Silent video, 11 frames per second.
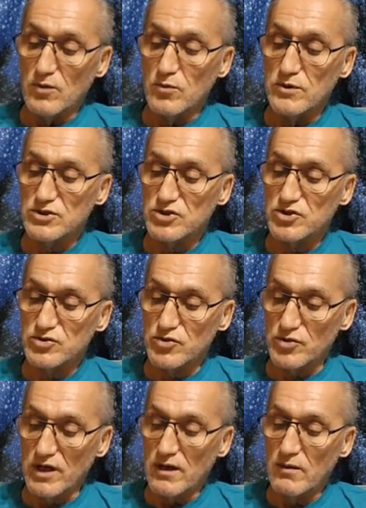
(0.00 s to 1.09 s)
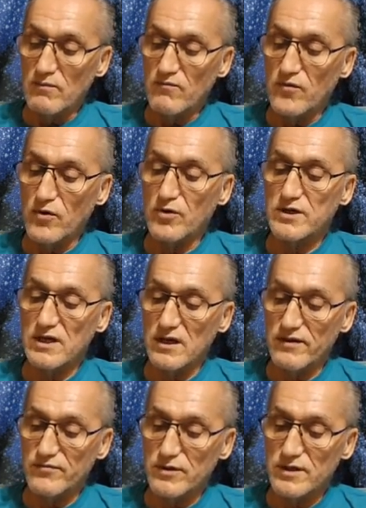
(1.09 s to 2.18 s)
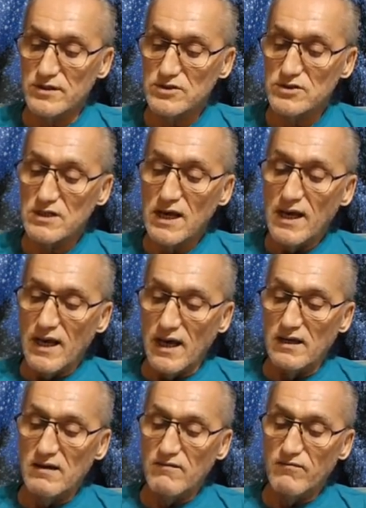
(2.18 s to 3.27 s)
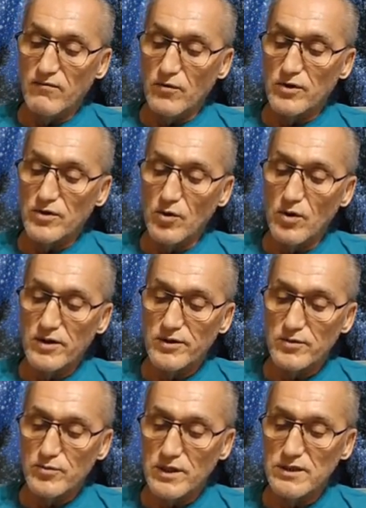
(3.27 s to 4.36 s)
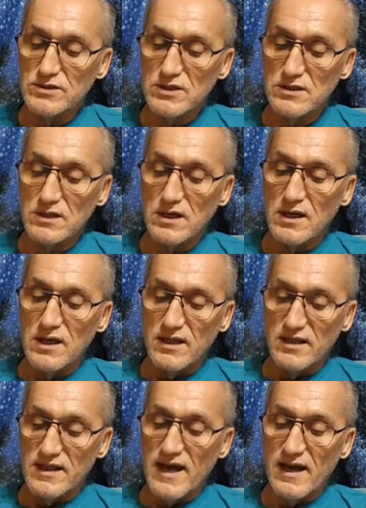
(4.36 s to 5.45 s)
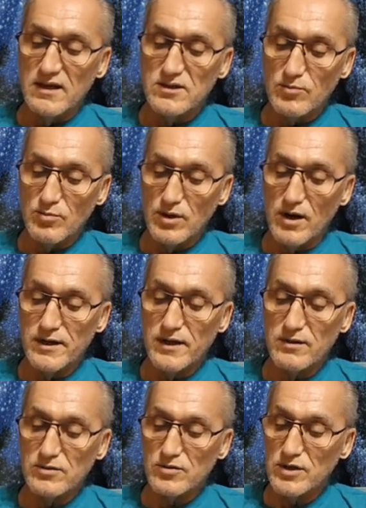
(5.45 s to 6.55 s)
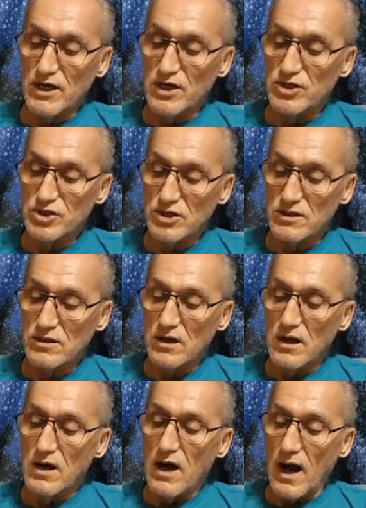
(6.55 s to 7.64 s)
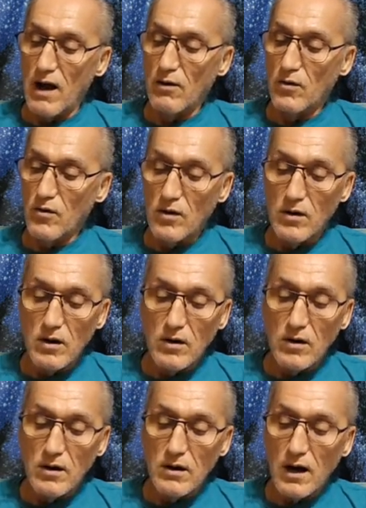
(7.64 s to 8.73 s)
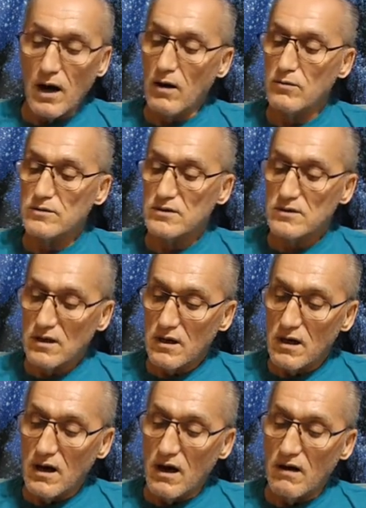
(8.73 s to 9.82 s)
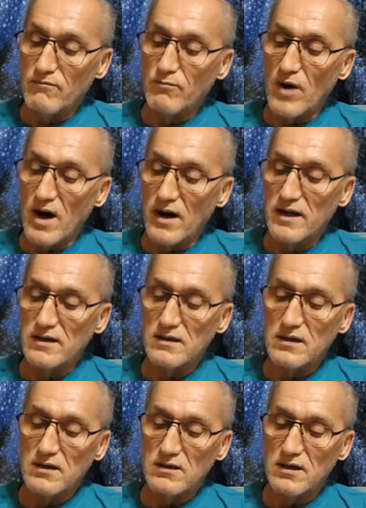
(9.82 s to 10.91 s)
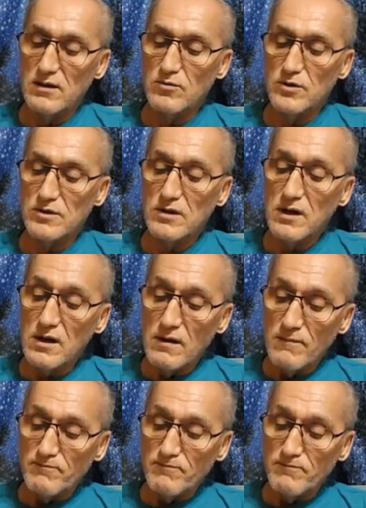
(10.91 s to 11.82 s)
of mind, they would with full determination face their own divinity and enter into it. Thoughts and feelings are living, pulsating things.